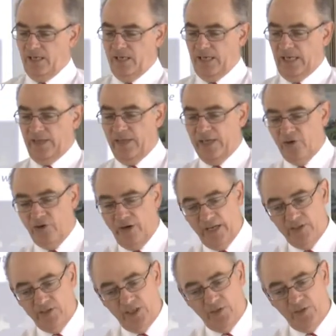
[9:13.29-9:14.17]
And they create
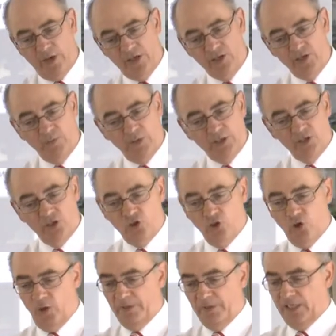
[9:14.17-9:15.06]
a situation in which
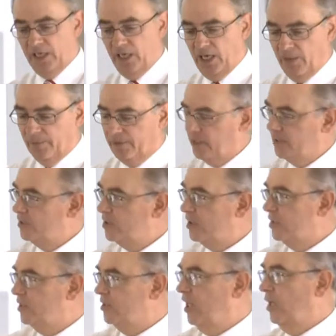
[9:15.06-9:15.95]
storm and calm can
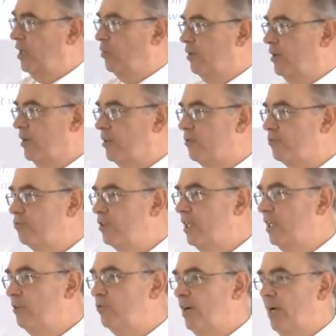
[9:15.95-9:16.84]
succeed one another
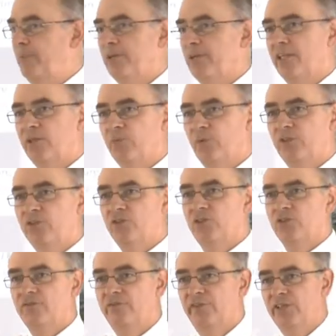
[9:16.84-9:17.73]
really rapidly. The wind
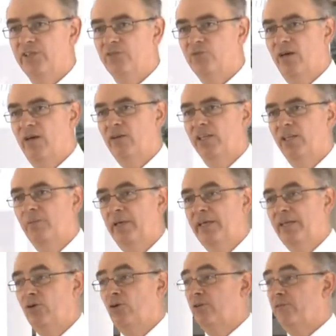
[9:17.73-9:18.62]
just veers around a little
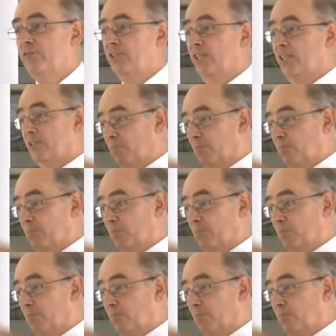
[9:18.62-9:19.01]
bit, and all of a sudden, it's